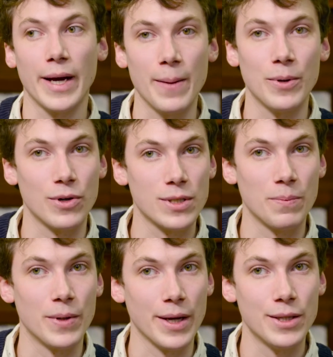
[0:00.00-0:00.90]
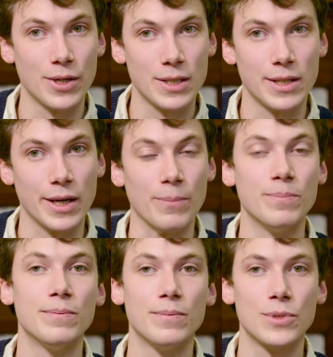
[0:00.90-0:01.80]
I came across something
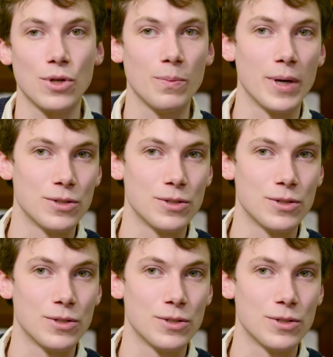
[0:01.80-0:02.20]
interesting, told my